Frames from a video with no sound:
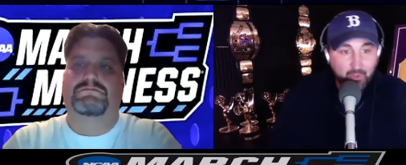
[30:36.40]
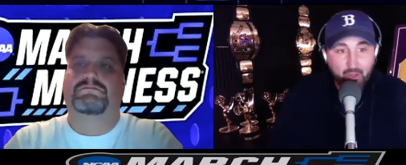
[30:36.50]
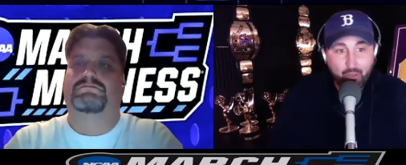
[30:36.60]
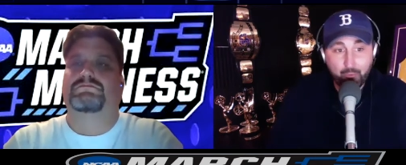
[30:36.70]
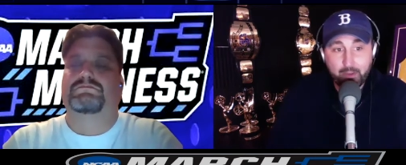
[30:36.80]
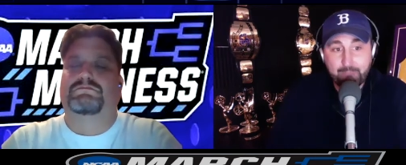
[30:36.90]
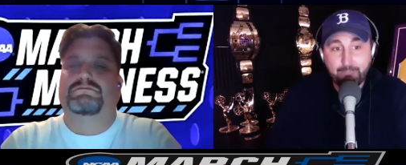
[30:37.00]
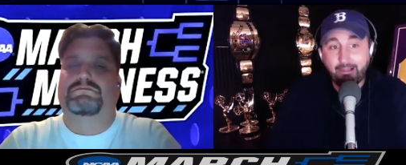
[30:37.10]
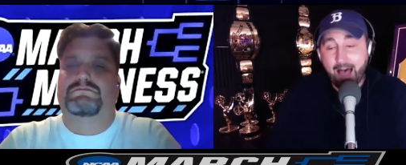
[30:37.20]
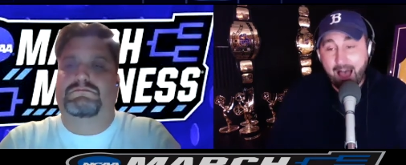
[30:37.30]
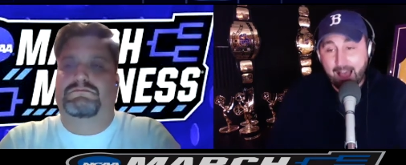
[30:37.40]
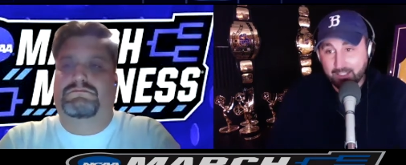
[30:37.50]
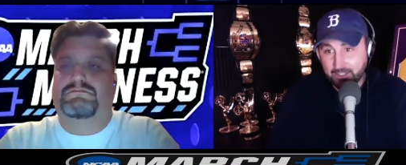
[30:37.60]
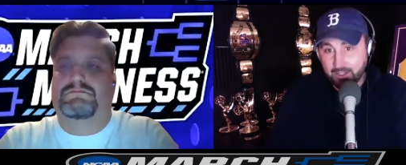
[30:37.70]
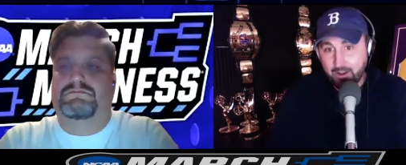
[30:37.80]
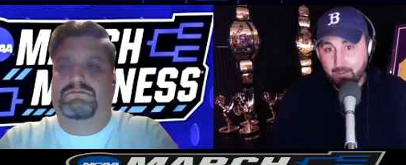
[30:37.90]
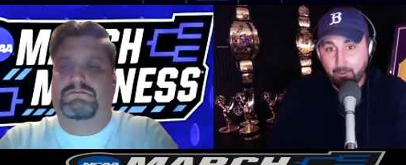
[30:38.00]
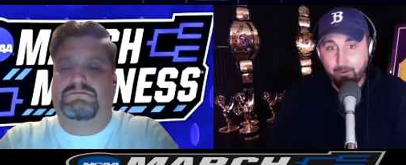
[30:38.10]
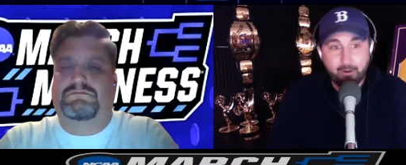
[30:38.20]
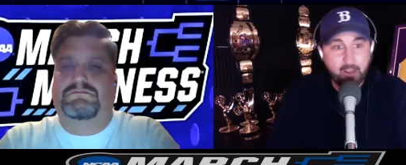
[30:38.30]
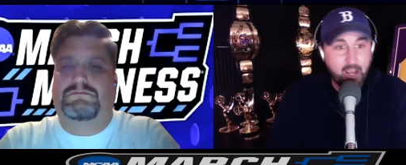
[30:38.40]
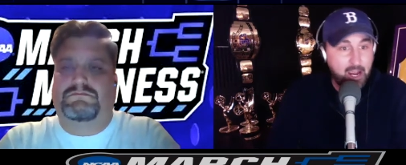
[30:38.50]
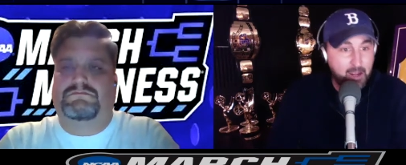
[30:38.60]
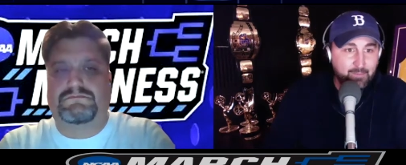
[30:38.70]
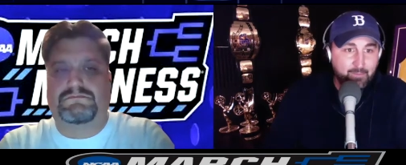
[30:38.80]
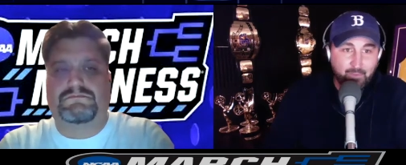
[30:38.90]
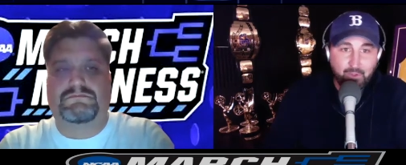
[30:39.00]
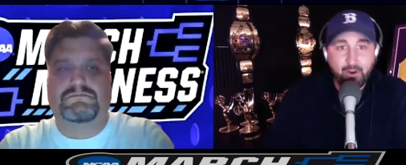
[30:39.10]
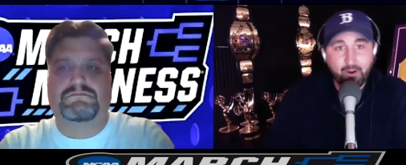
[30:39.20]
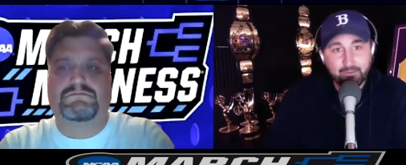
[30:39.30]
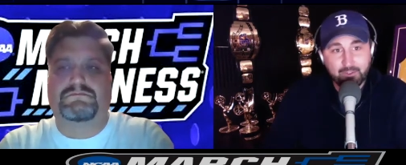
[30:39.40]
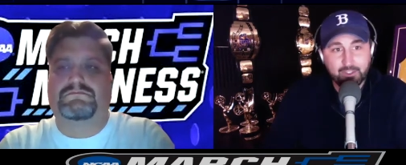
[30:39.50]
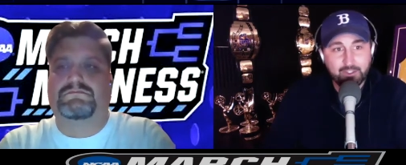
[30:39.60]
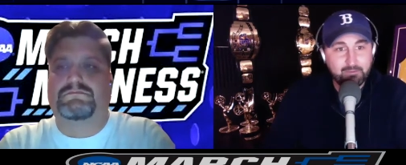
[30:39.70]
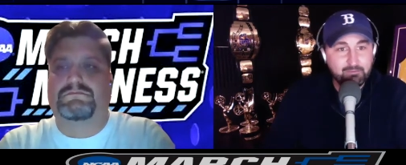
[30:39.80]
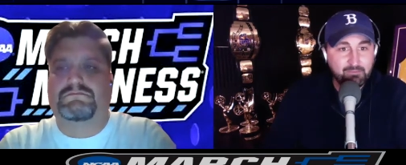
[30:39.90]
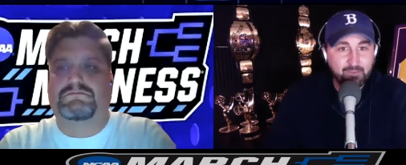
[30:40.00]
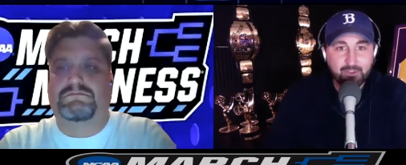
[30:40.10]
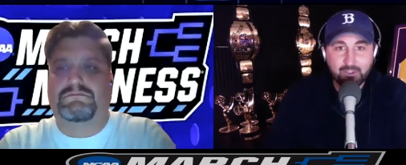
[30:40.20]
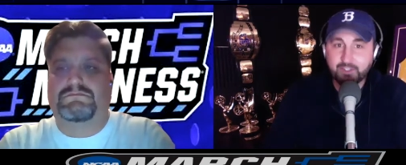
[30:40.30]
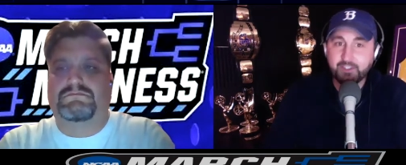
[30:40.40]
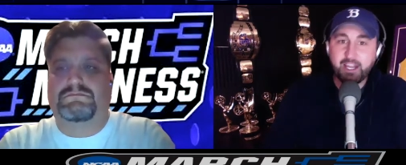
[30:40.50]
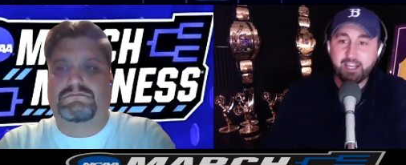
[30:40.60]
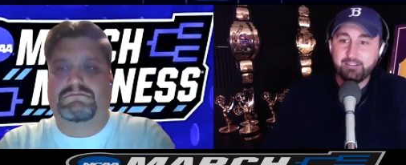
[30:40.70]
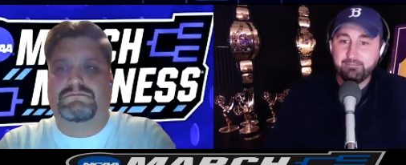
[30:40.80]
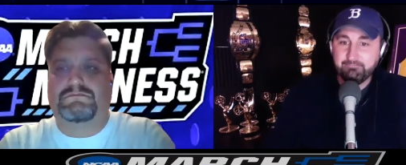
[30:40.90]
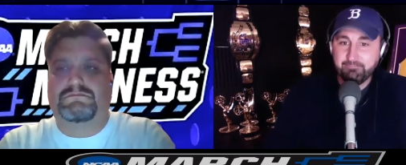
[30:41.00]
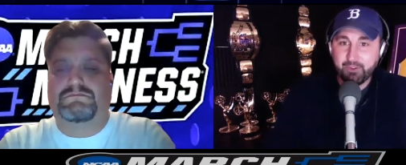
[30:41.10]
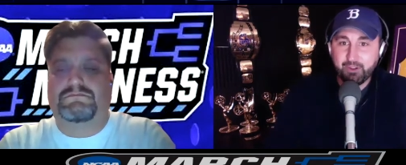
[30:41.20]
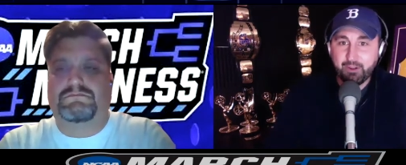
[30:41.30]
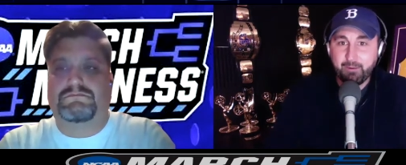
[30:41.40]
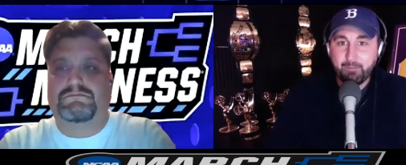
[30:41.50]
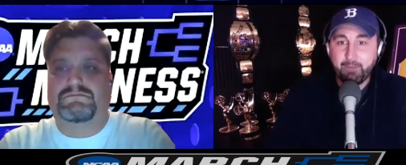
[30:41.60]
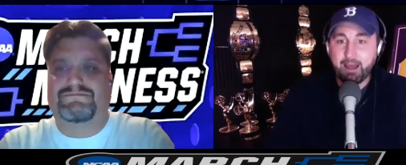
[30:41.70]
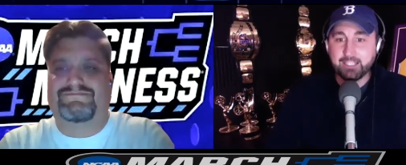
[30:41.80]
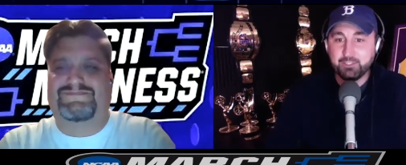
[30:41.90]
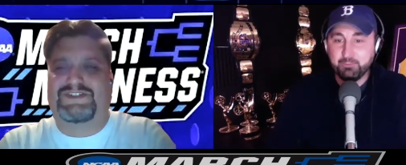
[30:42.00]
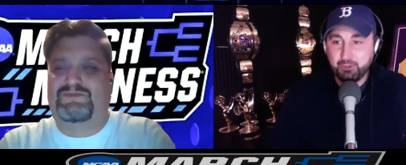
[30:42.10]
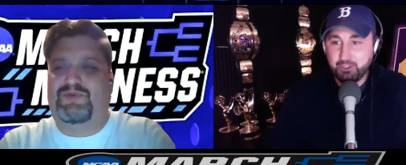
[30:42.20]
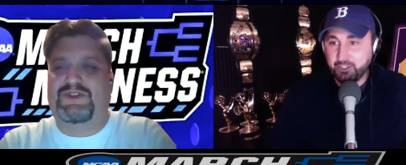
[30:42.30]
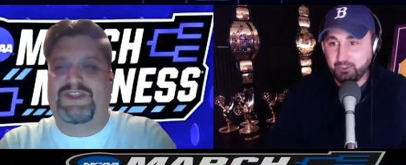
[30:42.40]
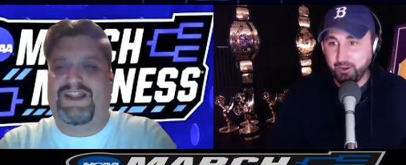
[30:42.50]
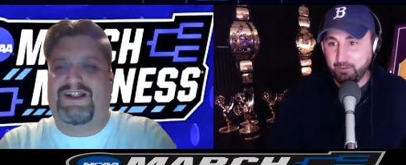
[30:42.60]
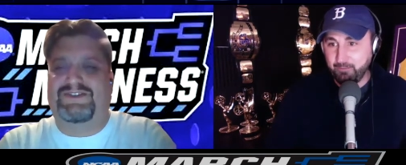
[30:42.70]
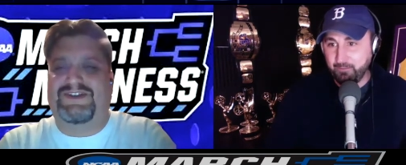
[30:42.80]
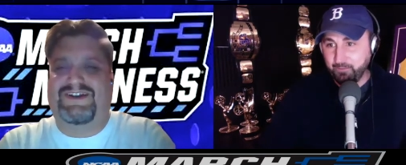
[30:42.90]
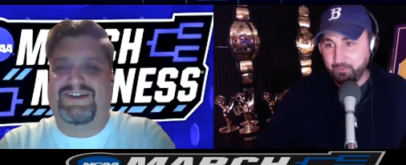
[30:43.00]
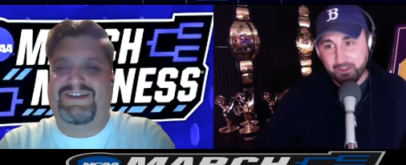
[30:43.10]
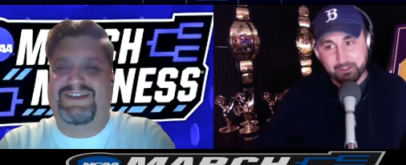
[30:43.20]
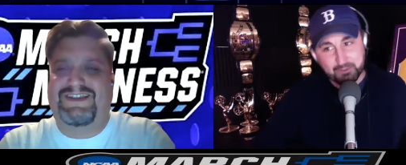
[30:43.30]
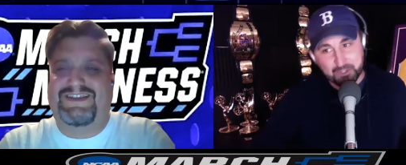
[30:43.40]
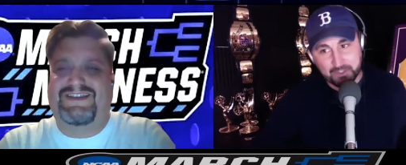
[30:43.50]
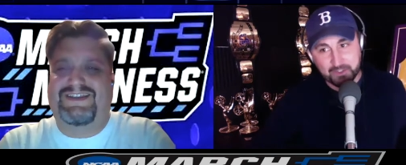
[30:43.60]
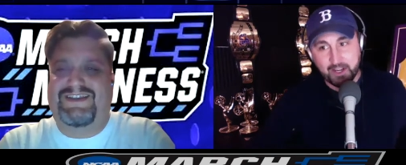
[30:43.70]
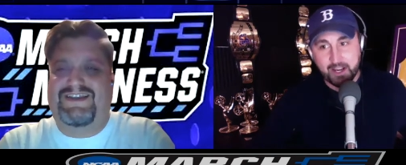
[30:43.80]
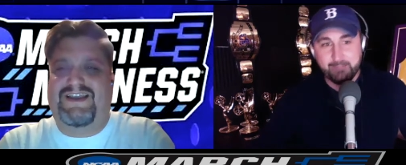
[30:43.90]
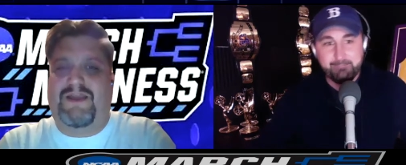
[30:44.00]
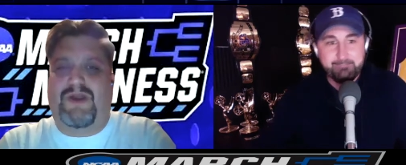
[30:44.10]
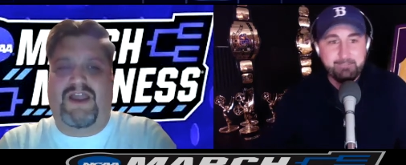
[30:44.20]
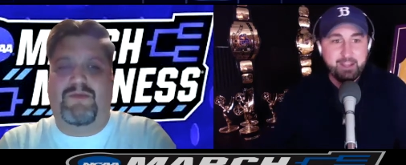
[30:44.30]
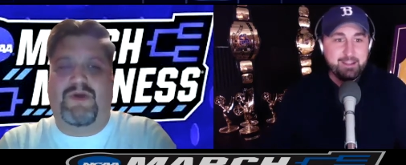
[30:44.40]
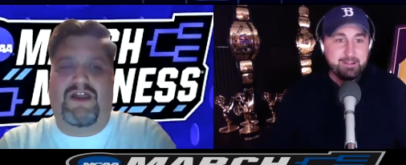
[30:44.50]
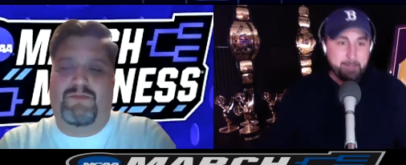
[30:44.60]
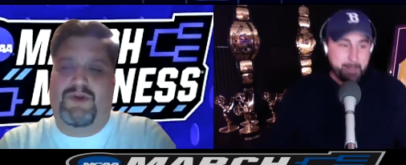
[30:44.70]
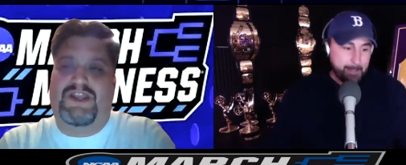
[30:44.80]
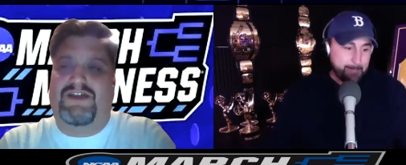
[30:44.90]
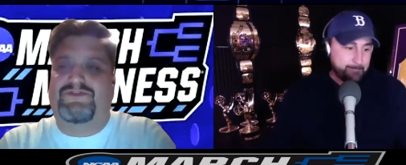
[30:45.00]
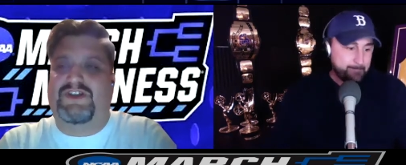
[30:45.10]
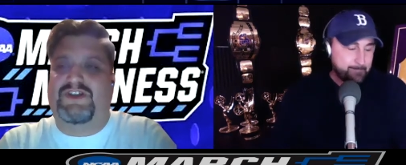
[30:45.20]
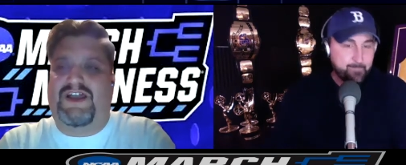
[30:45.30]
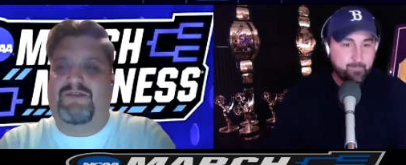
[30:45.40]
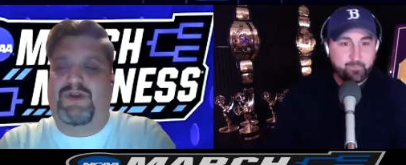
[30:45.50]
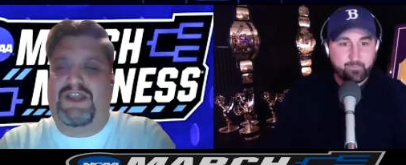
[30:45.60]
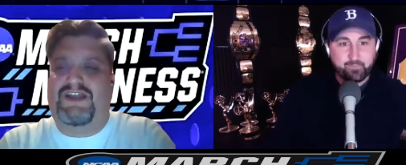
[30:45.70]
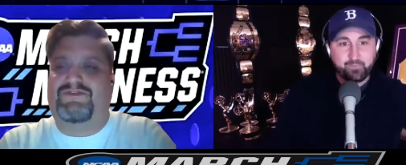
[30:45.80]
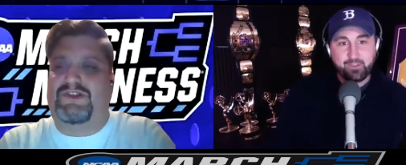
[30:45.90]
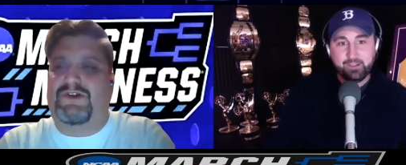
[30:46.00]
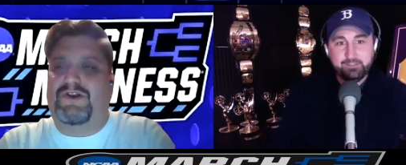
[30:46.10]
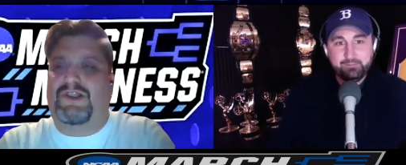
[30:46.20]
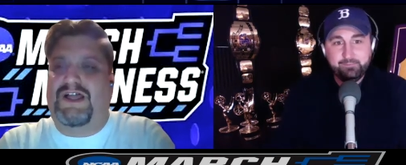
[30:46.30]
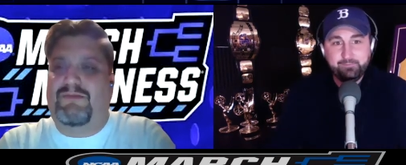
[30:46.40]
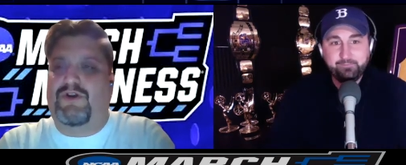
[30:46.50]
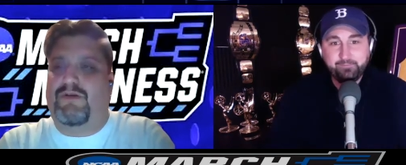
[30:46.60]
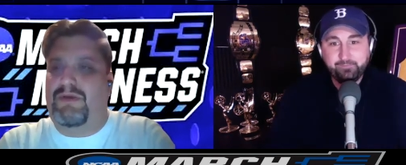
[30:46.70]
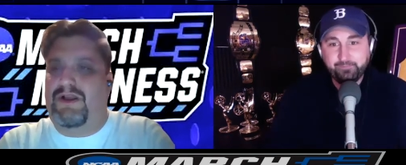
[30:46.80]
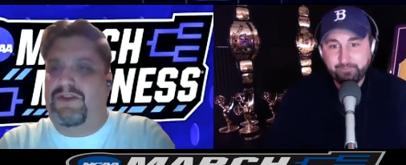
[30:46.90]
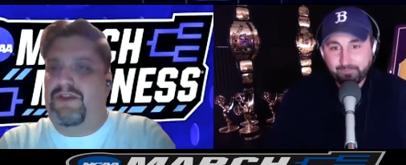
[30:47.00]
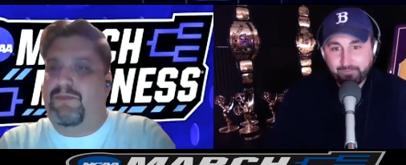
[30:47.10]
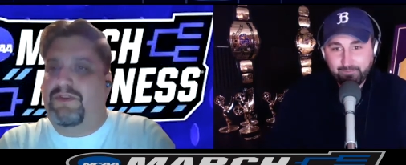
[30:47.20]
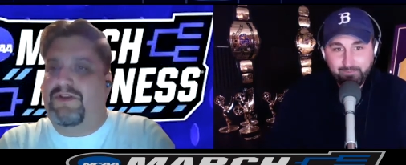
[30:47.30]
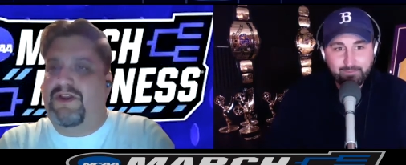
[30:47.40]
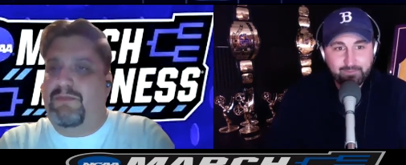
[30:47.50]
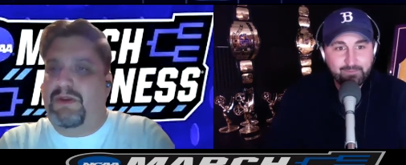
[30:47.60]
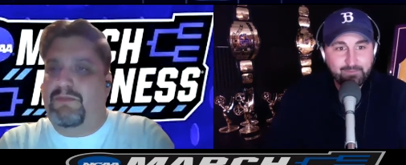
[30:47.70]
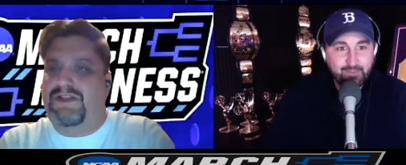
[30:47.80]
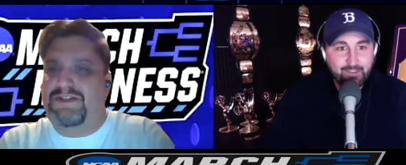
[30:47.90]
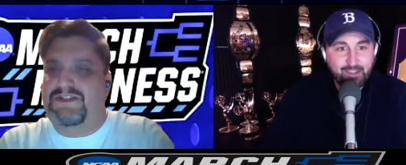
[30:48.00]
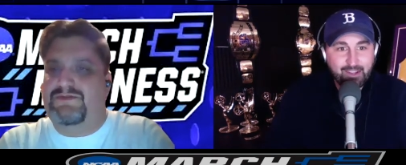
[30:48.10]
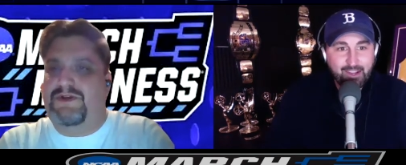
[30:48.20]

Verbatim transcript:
Speaker 1: 3 blocks per game. You know, just saying, possible Detroit.
Speaker 2: Putting it out there.
Speaker 1: Just saying.
Speaker 2: I might have to learn a lot more about him in the coming months is what